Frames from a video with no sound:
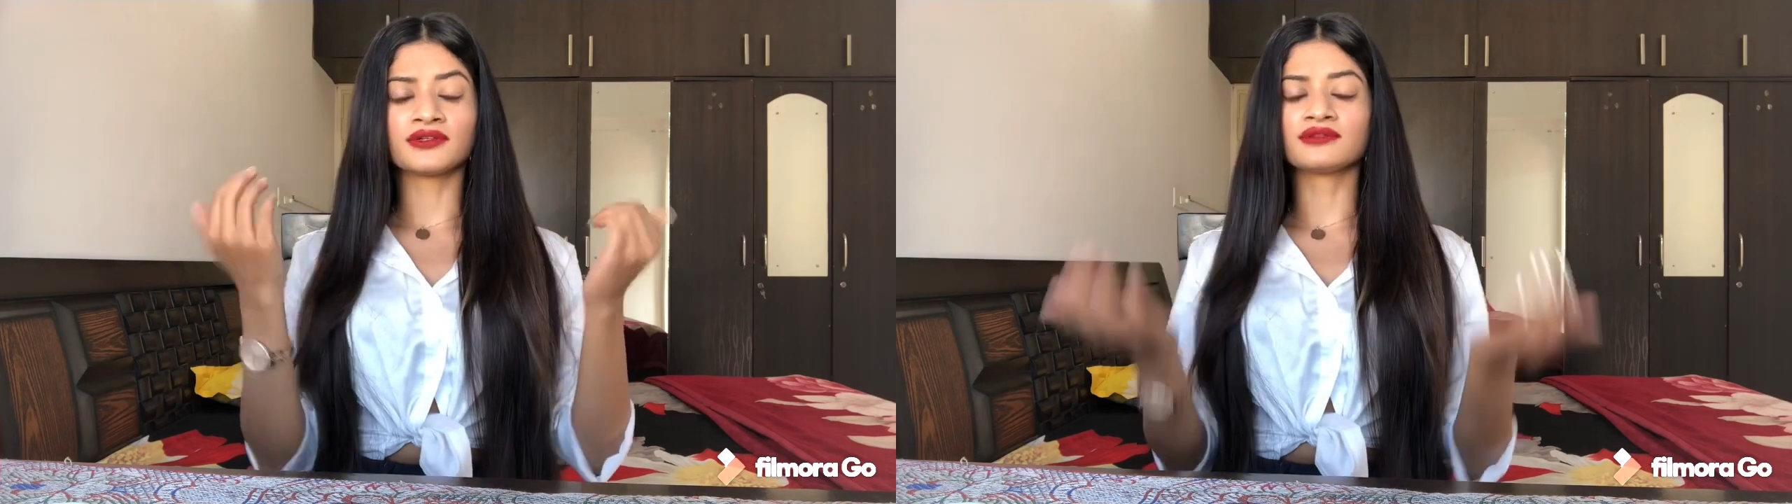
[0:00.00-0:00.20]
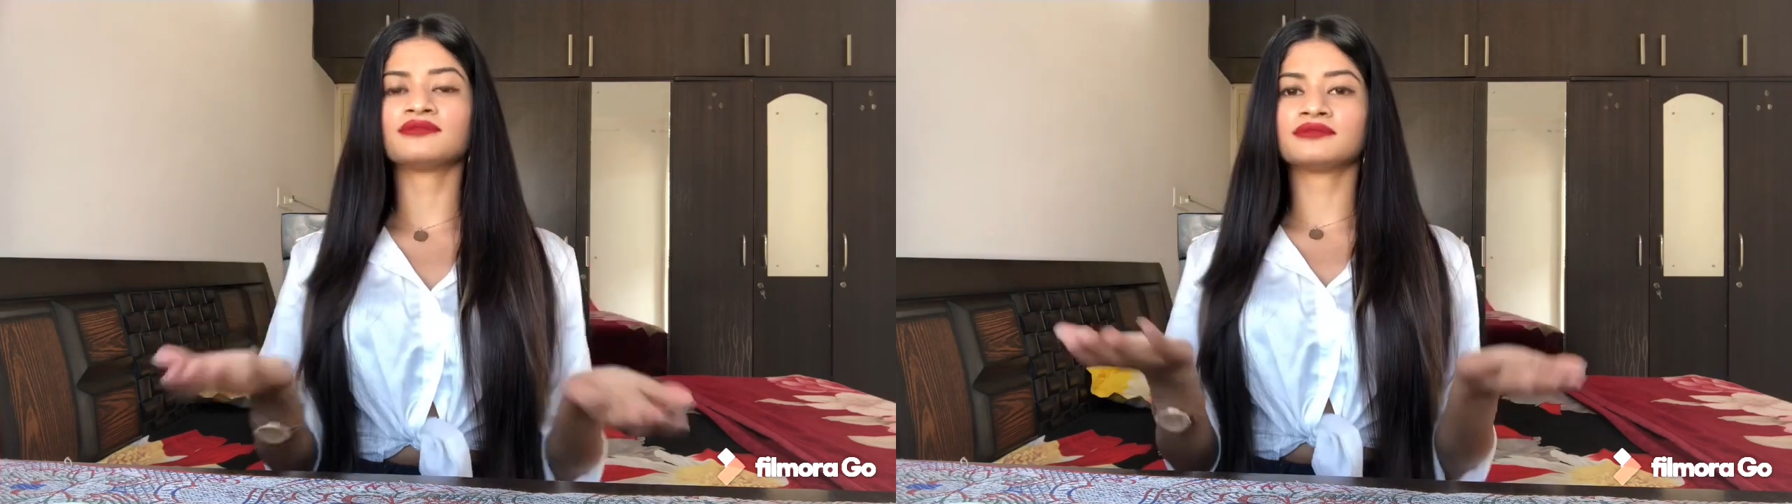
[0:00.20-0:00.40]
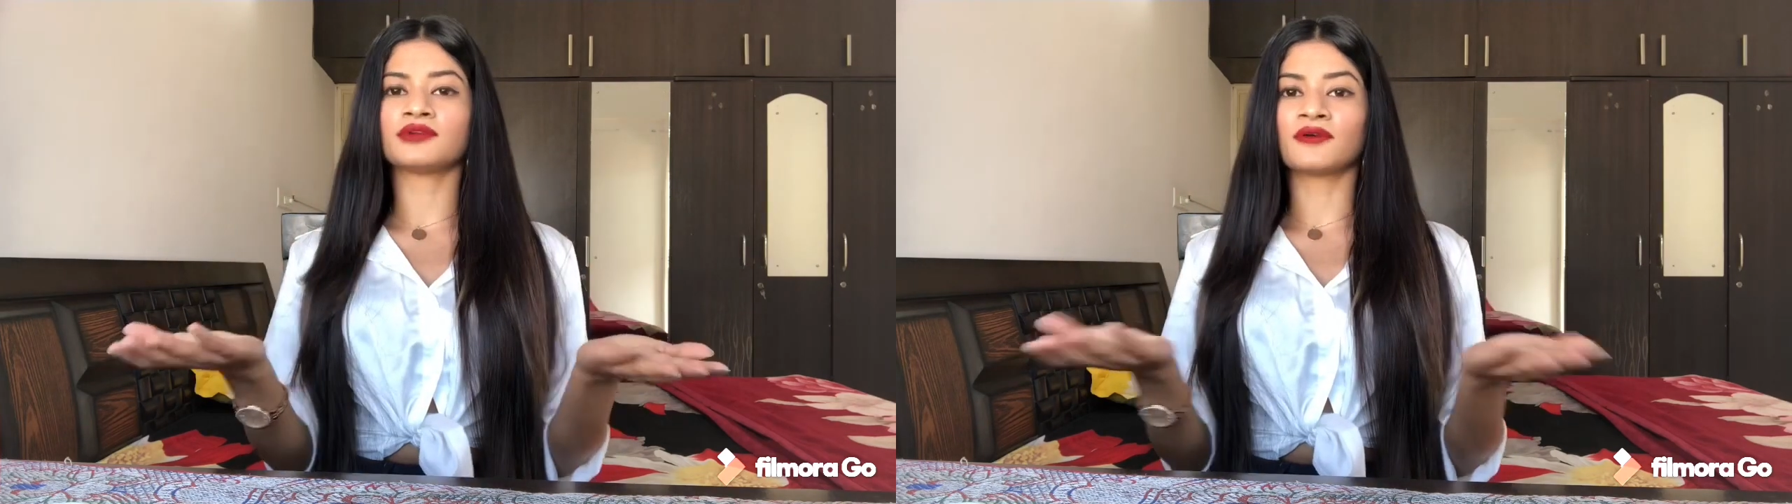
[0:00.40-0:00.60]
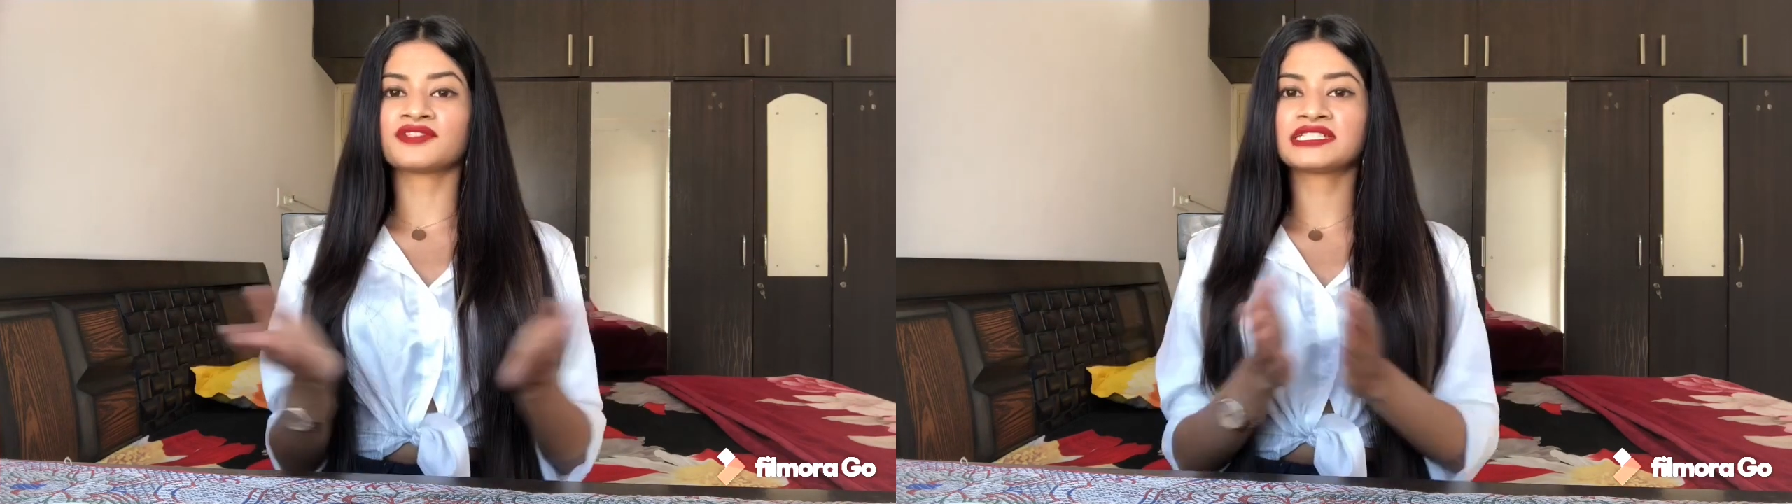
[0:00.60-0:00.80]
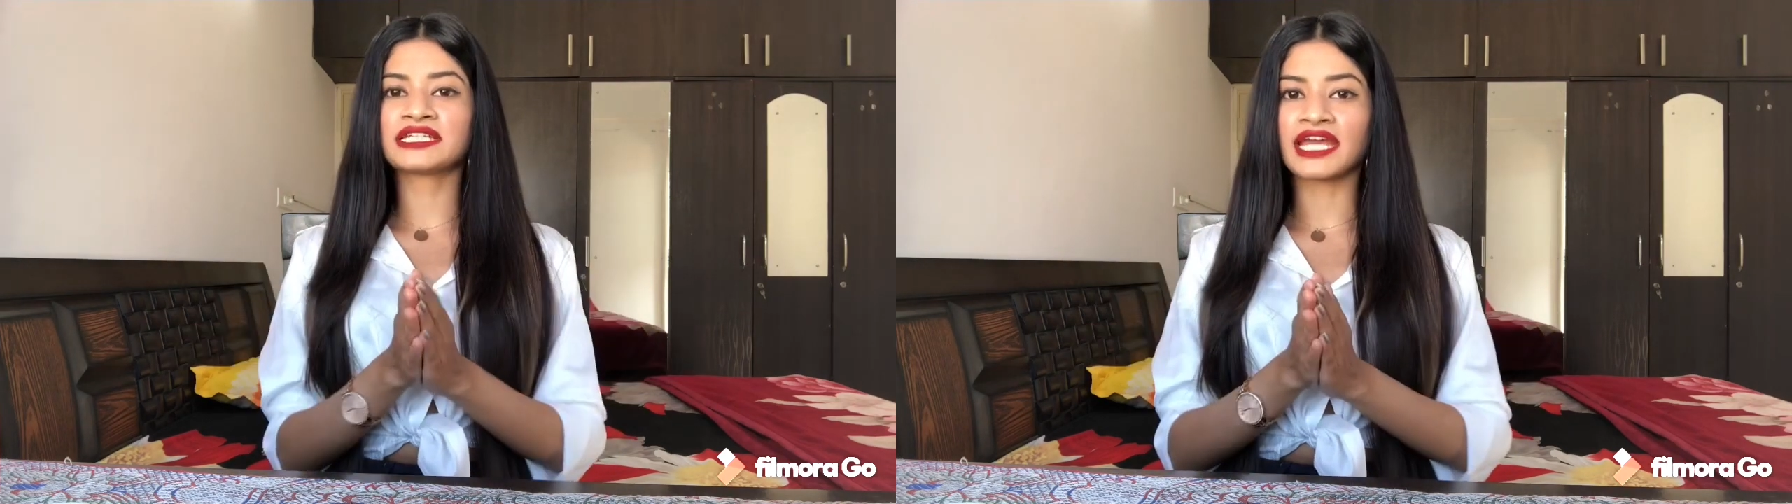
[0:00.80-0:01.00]
you
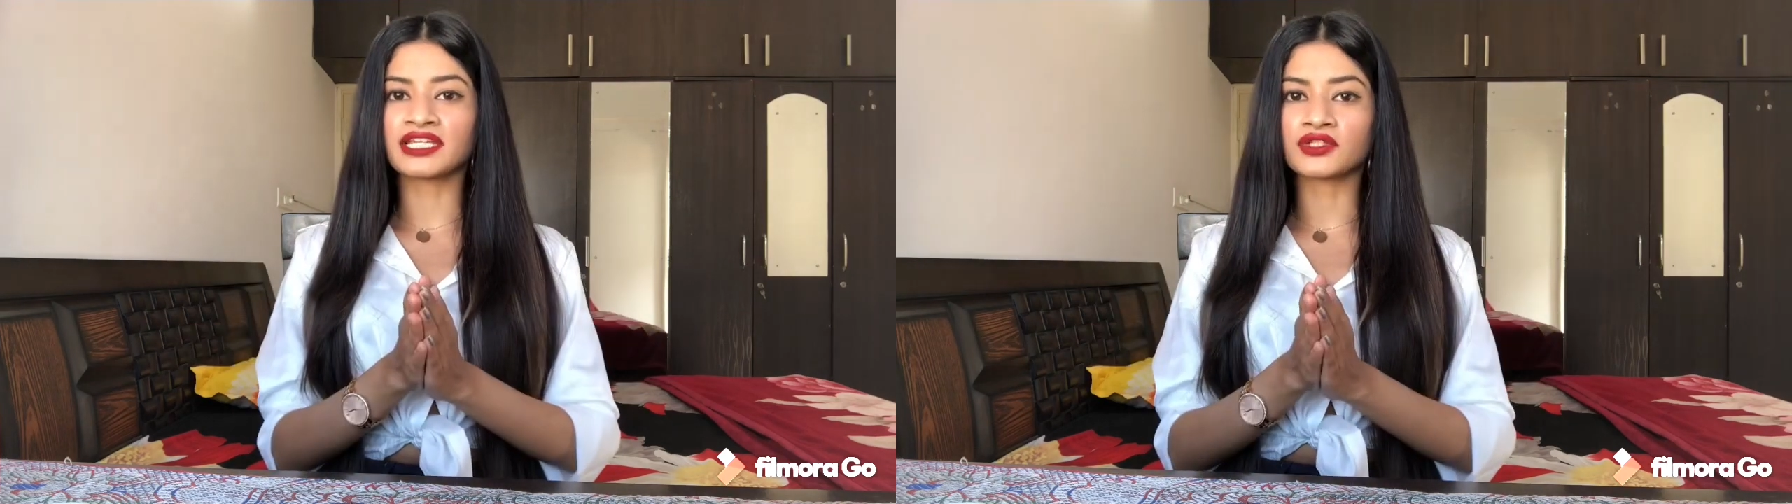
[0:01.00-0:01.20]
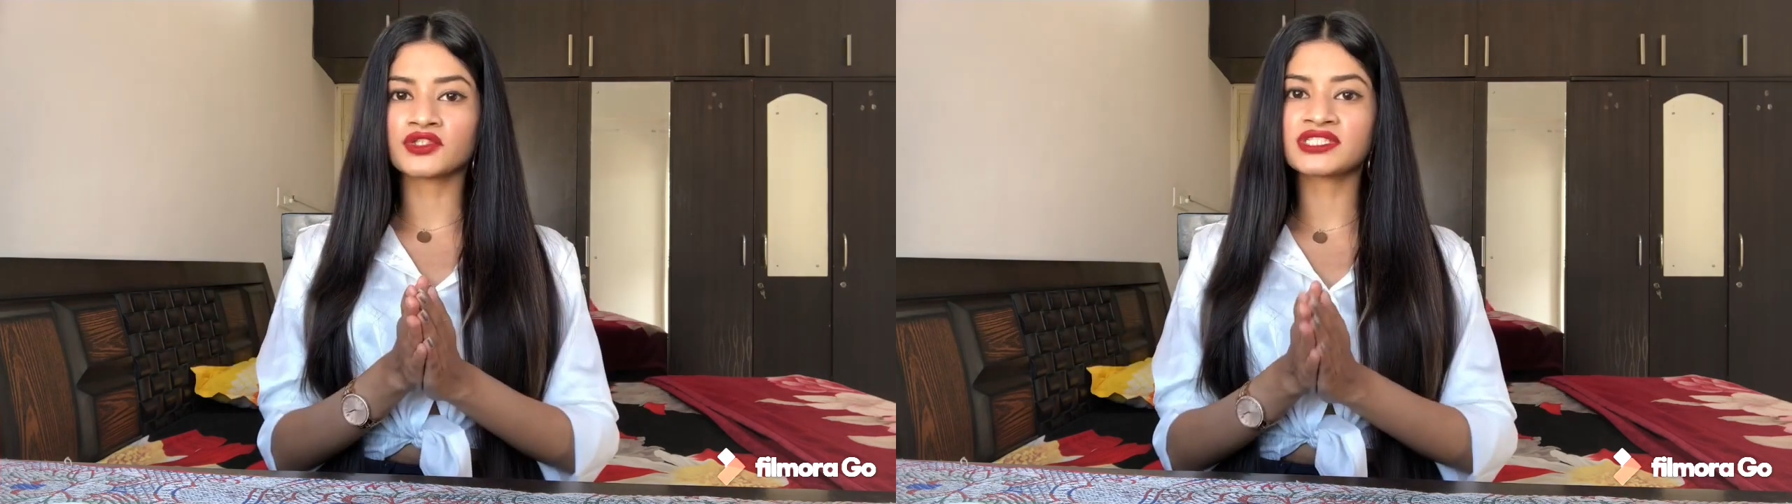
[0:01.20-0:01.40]
obviously can